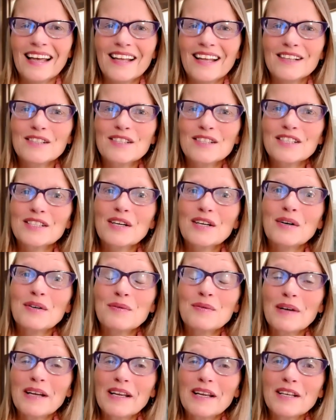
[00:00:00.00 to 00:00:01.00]
And
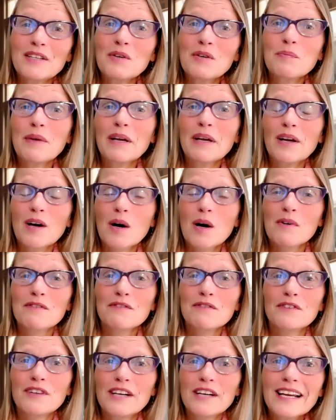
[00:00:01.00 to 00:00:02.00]
so when you become
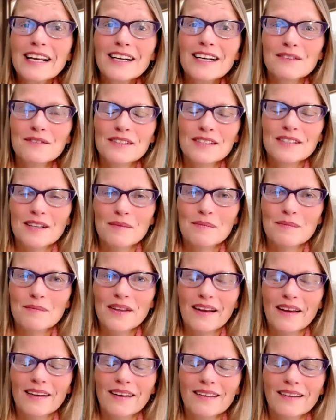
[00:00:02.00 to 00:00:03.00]
afraid of
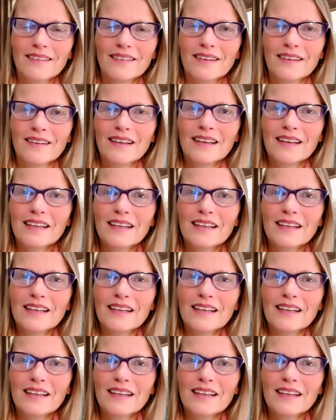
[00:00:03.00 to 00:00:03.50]
something,